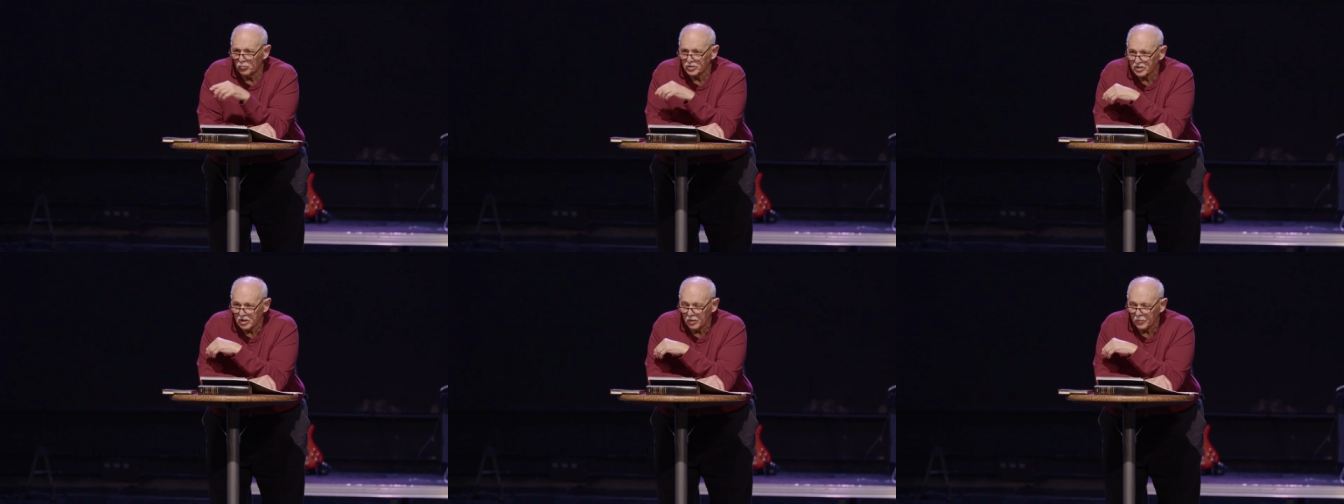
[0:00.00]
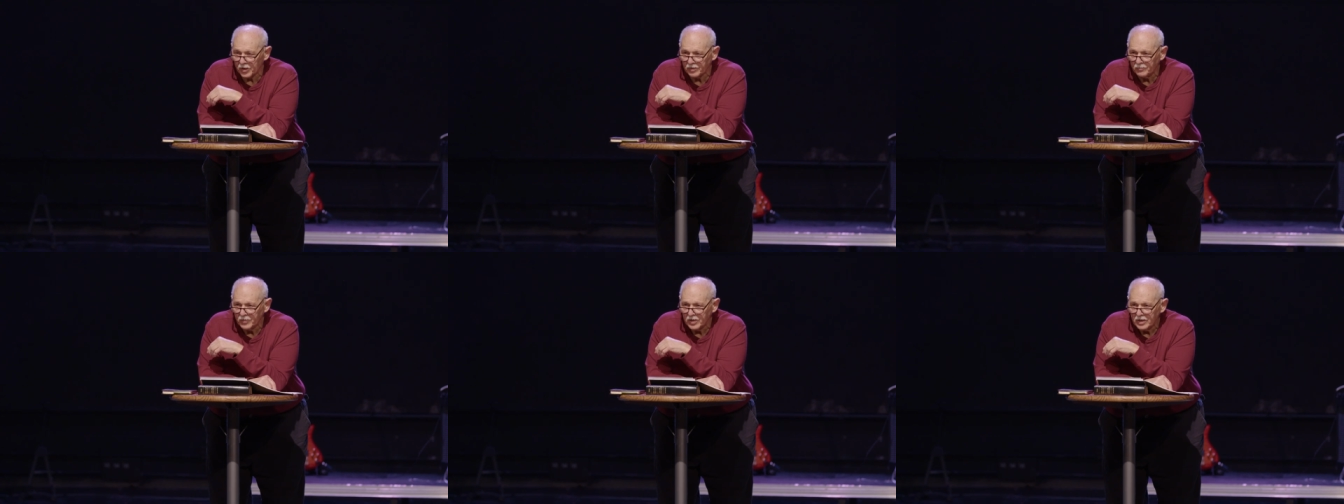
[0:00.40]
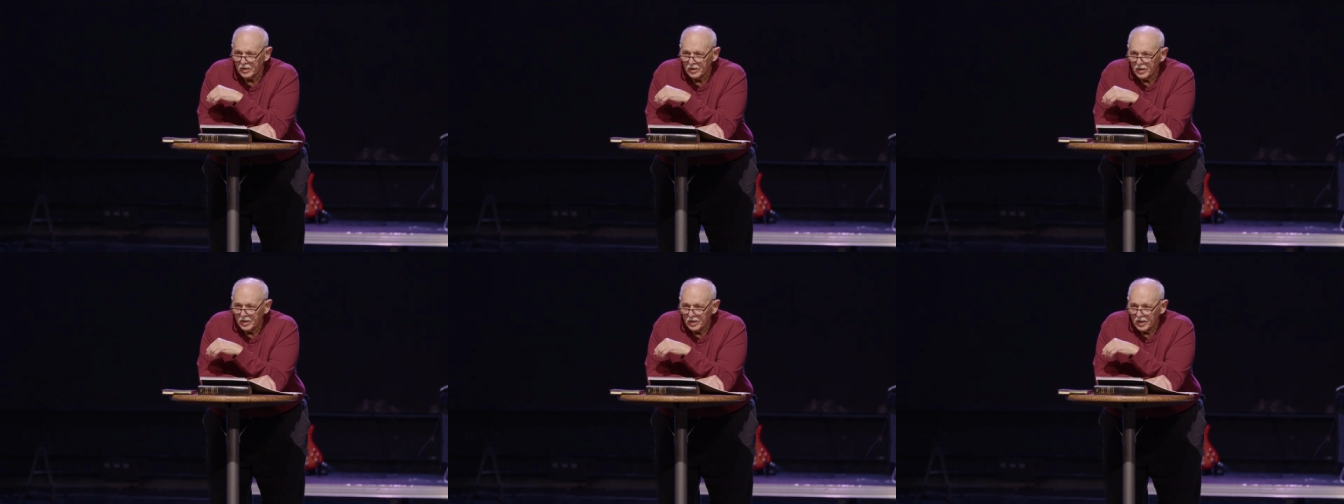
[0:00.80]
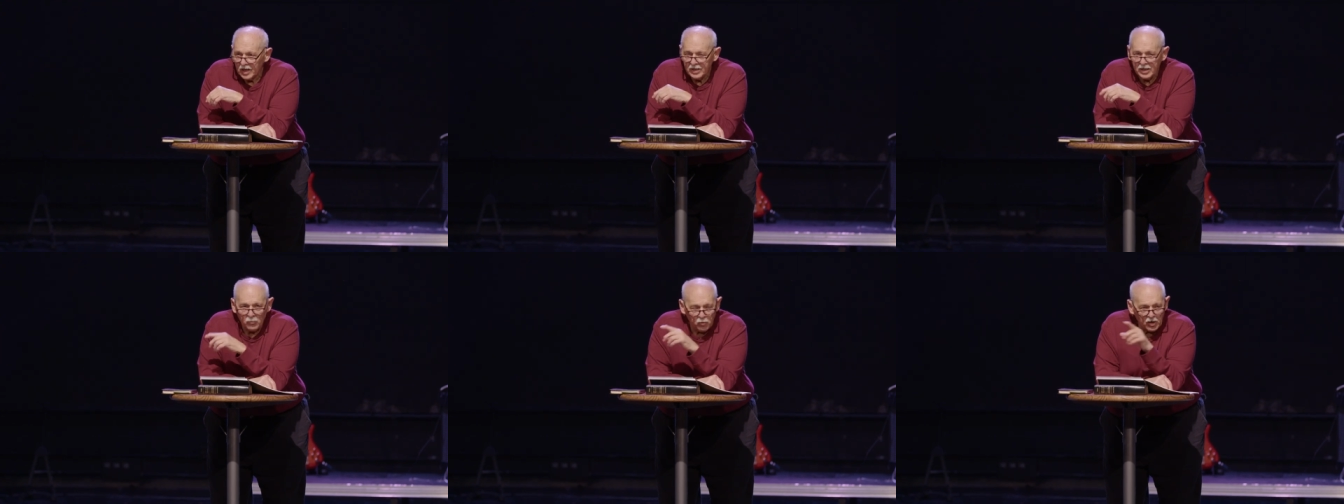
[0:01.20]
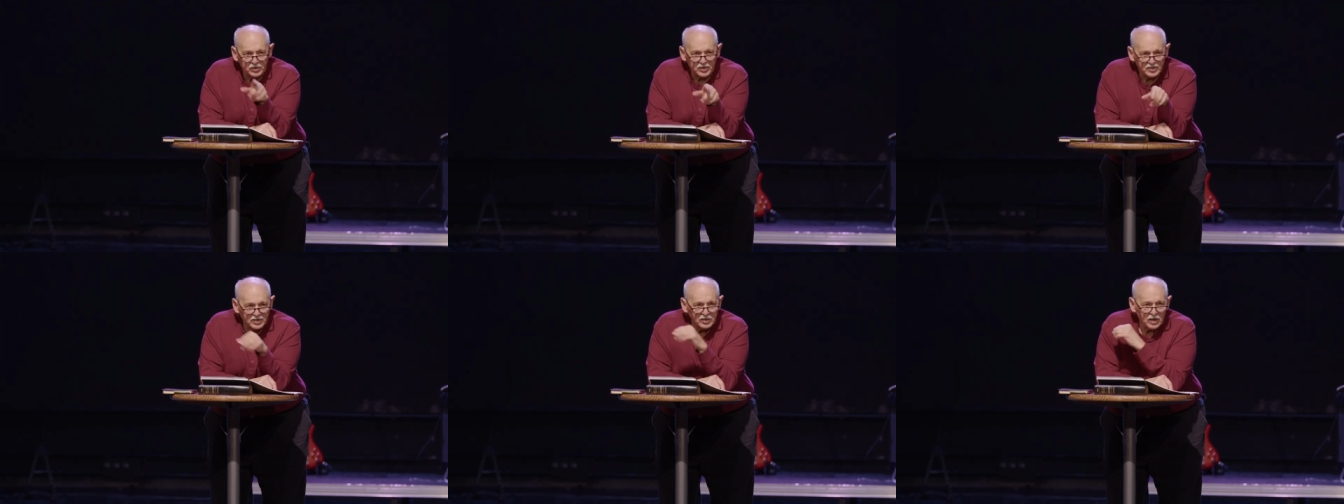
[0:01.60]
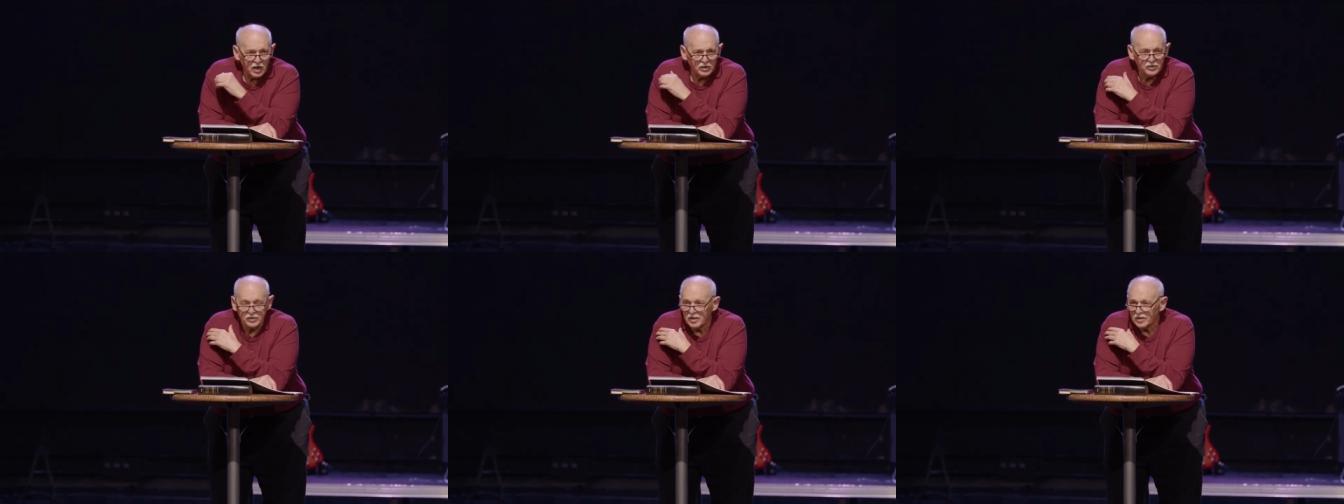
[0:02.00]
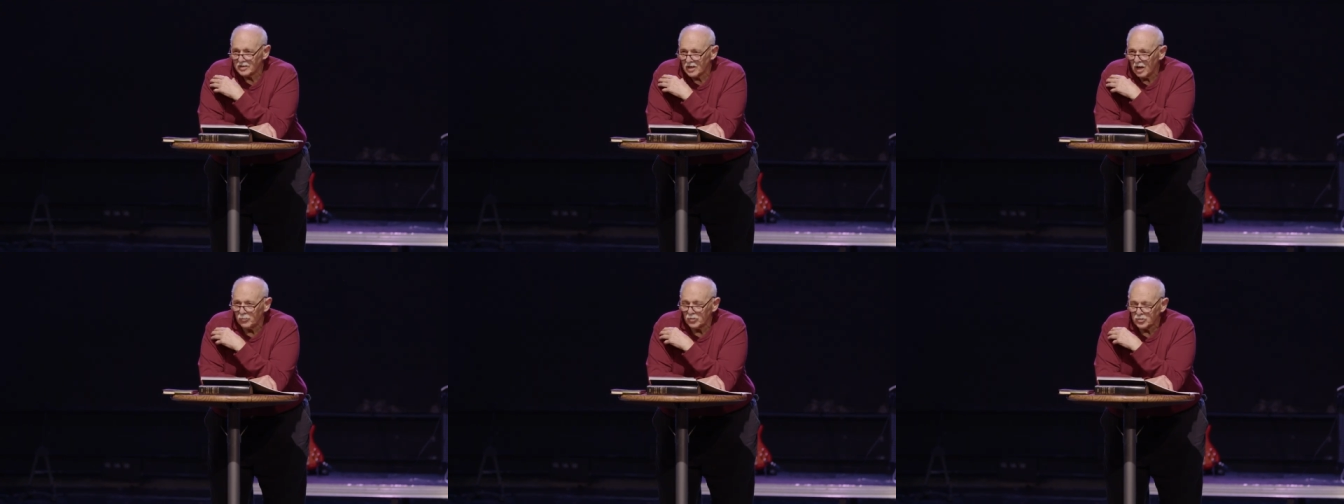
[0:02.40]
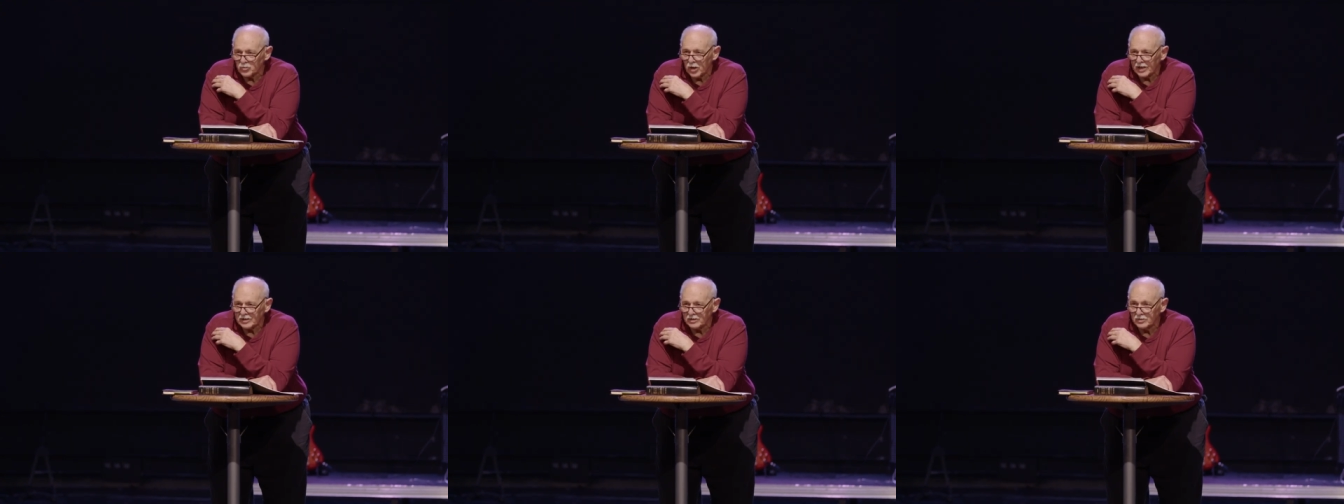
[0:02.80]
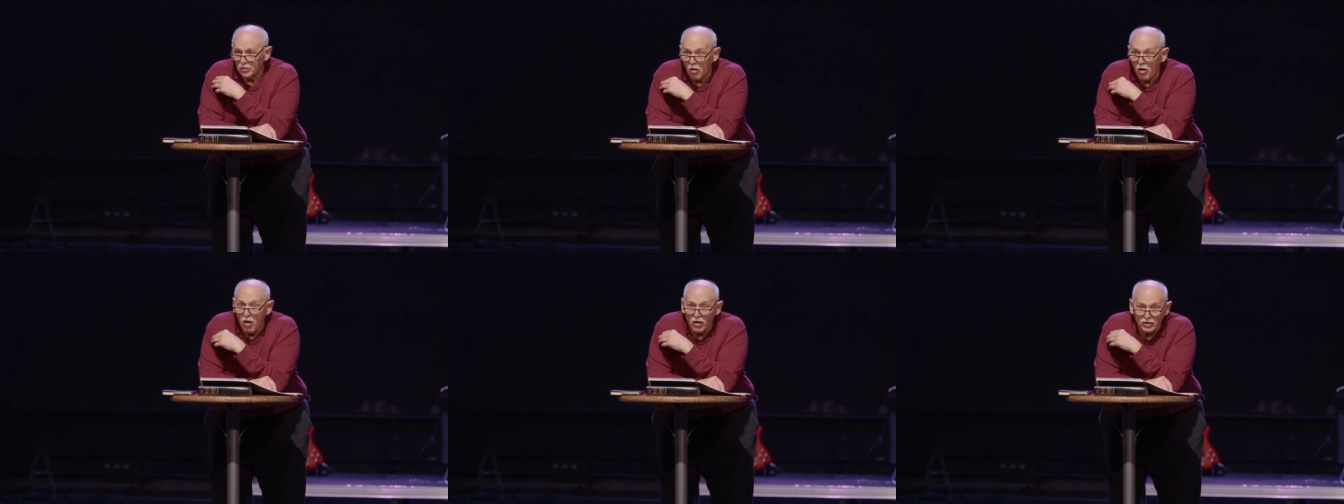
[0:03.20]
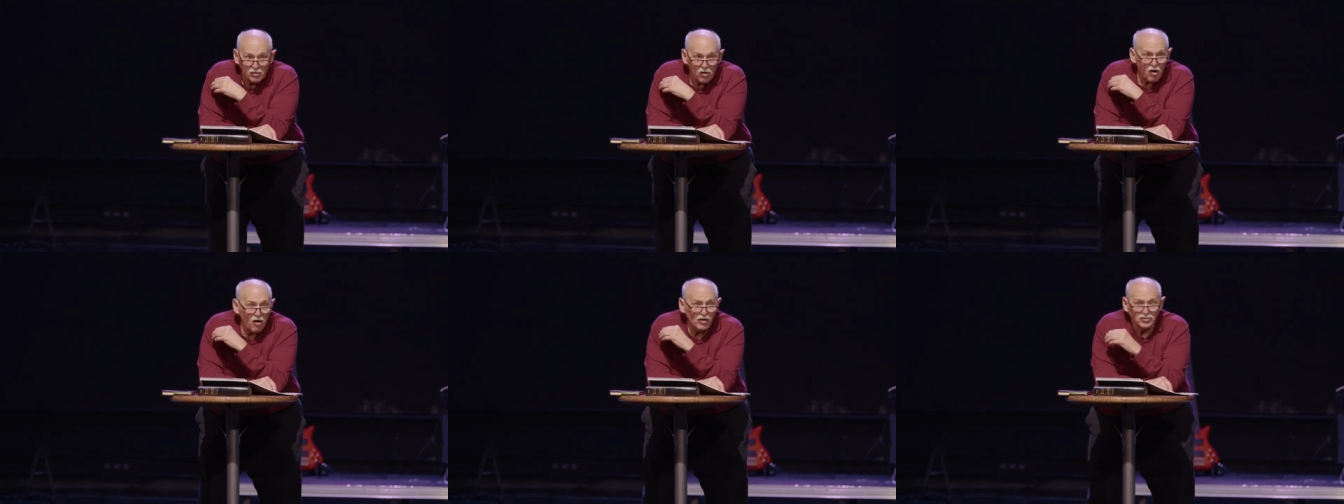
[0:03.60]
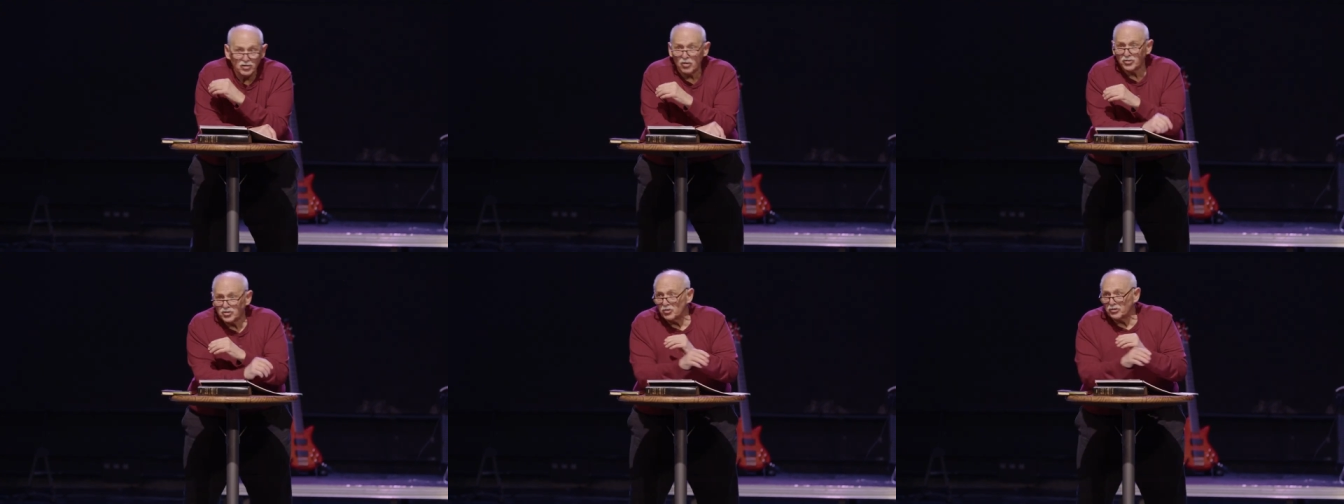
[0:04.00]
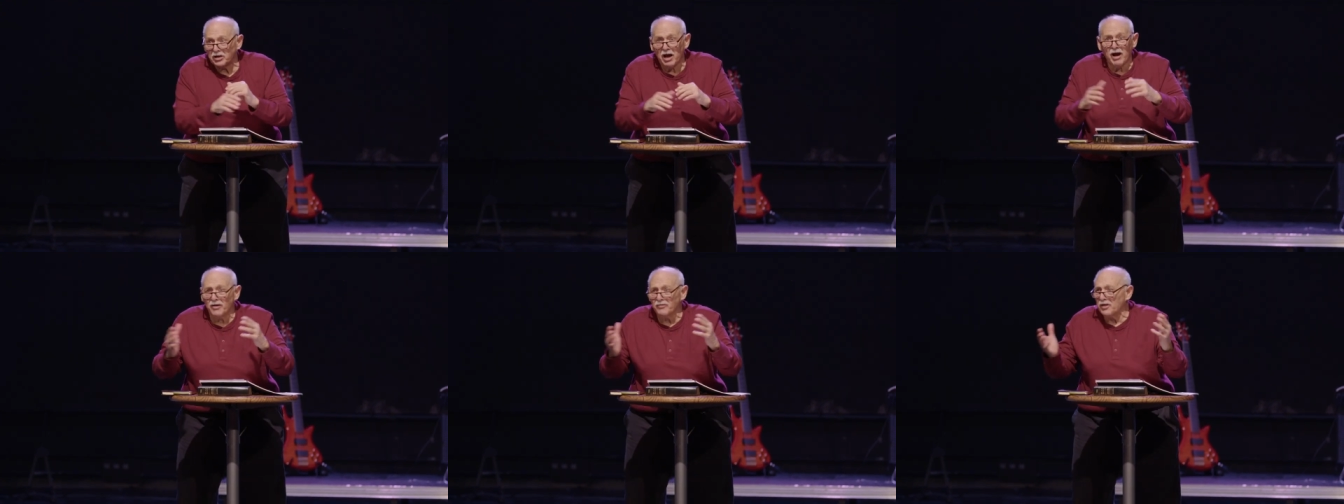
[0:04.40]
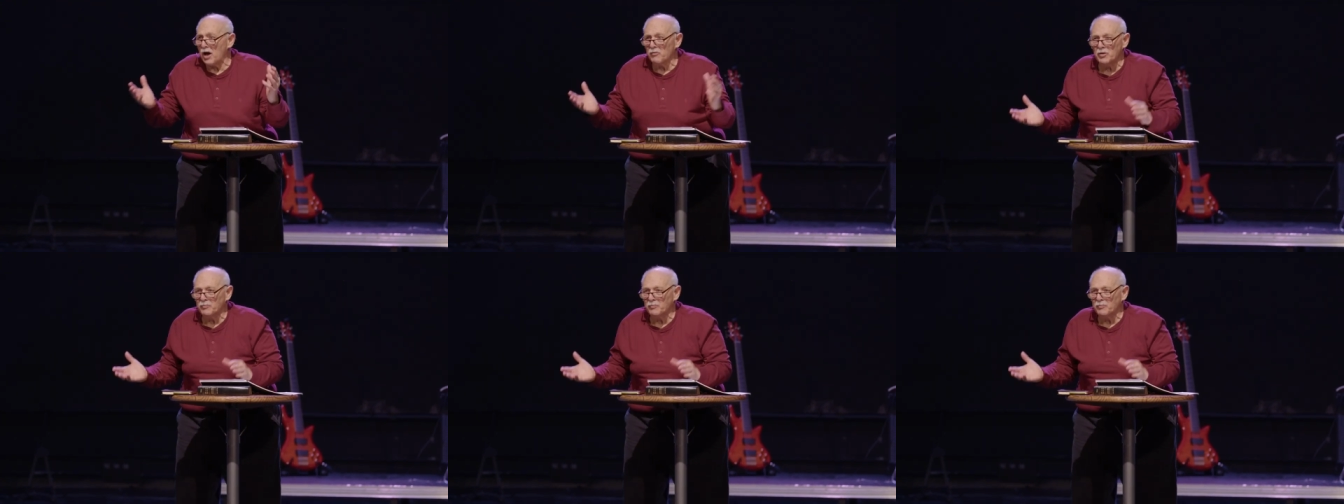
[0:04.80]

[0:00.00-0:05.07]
was coming, and he wanted to see how the disciples reacted. Lord, Lord, don't you care that we